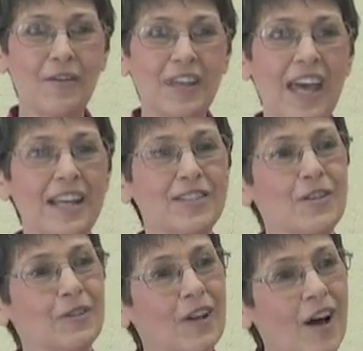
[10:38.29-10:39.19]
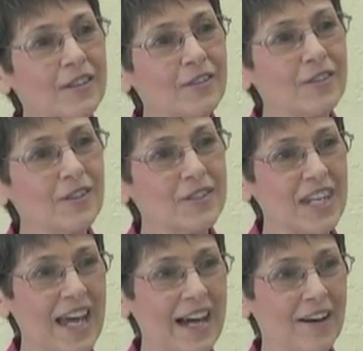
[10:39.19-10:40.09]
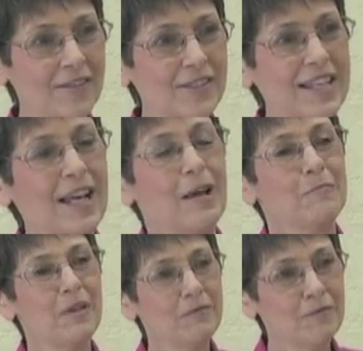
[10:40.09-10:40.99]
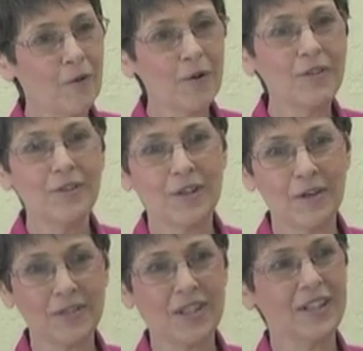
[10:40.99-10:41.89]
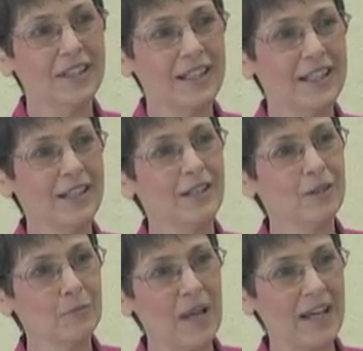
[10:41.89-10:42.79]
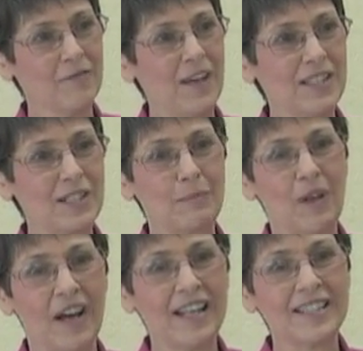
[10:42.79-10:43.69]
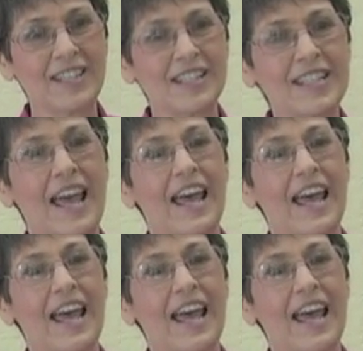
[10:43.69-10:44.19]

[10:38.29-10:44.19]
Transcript: okay, so launder your towels before you go to clean your black-faced appliances.